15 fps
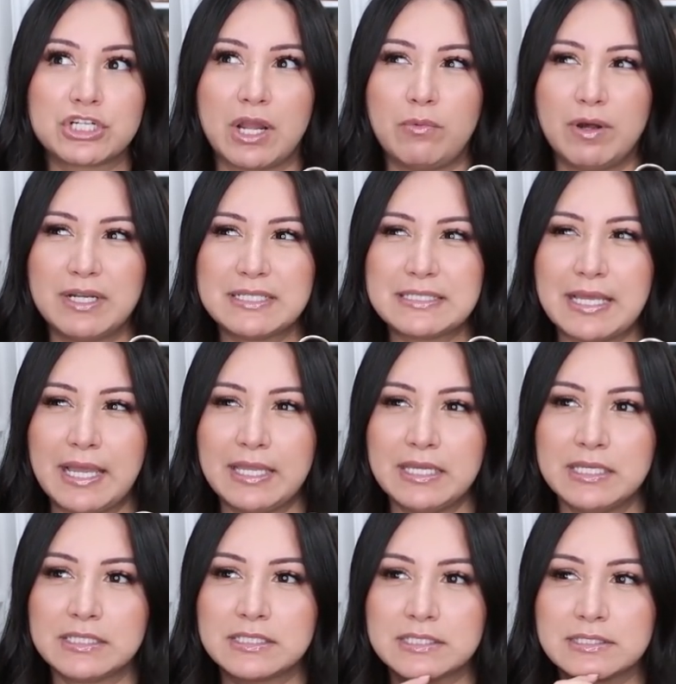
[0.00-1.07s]
I want to say
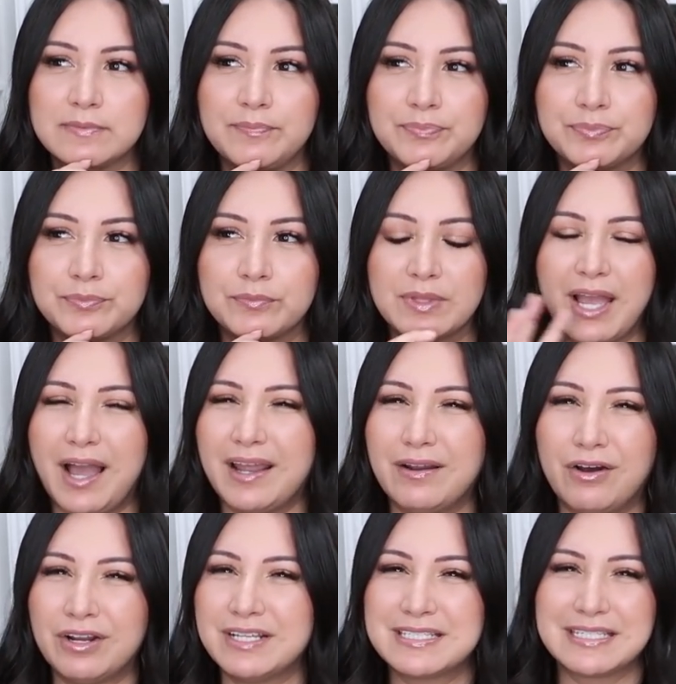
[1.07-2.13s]
it's,
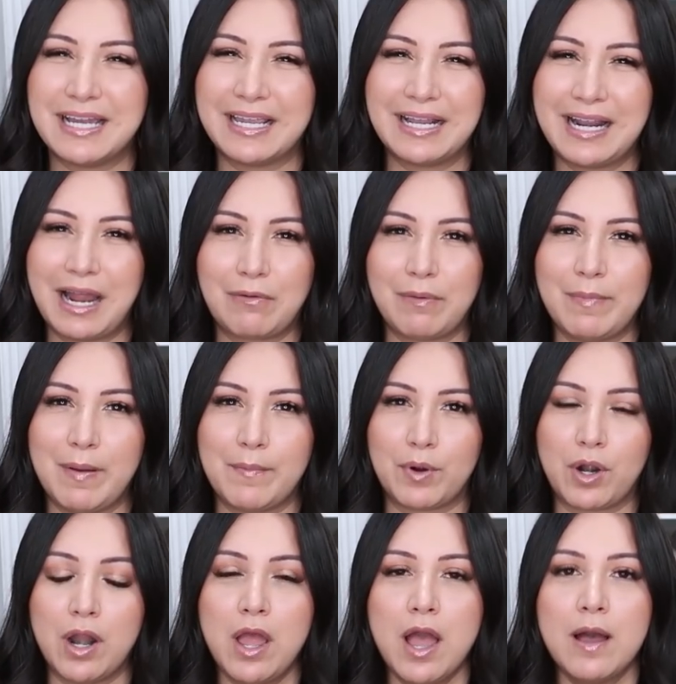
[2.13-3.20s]
honestly, I cannot
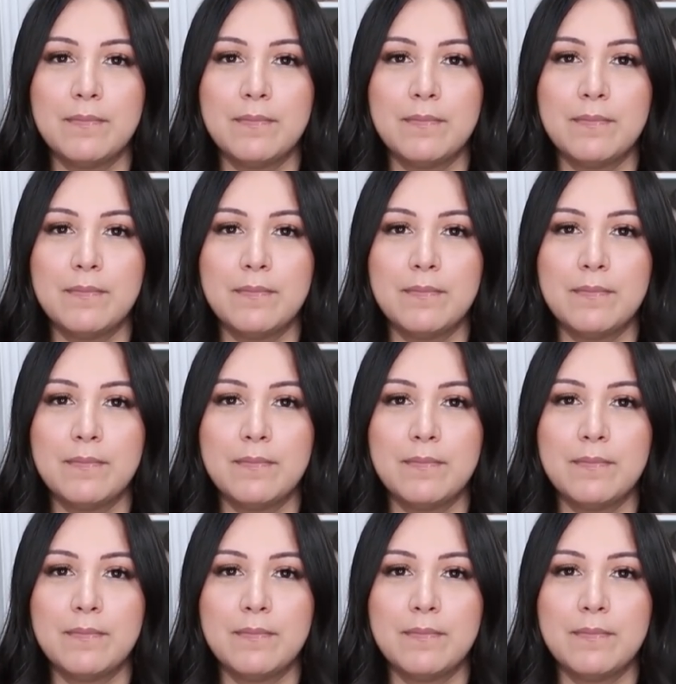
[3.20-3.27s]
remember,